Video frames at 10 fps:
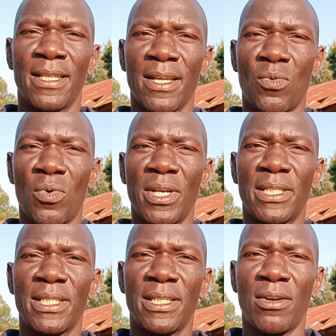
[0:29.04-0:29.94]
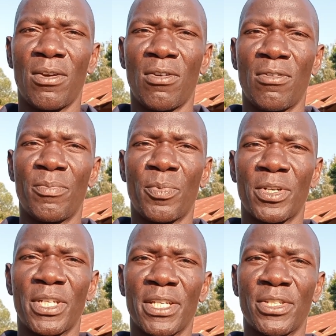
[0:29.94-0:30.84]
the quality of
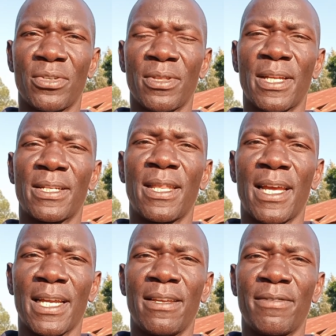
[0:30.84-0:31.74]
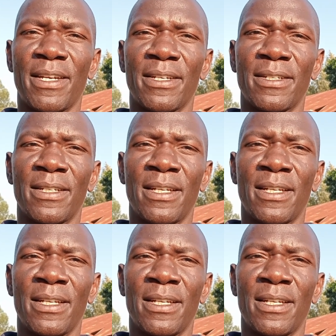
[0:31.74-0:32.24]
protection that they are given,